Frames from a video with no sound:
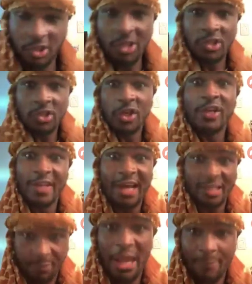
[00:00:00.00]
Jesus could
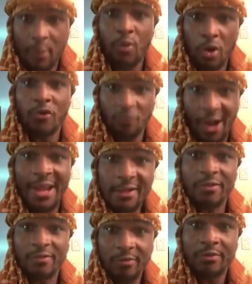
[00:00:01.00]
have got his paperwork
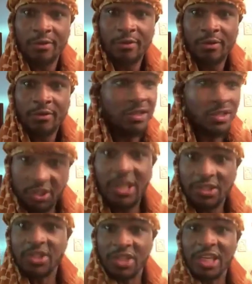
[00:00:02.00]
right. Did
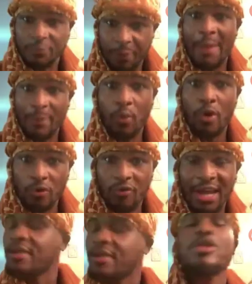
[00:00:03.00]
Jesus get his paperwork
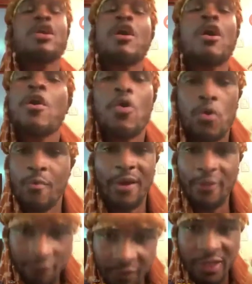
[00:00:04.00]
right?
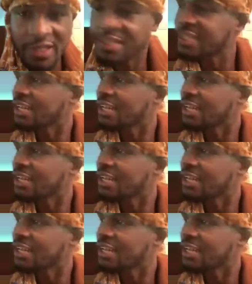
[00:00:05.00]
No, motherfucker.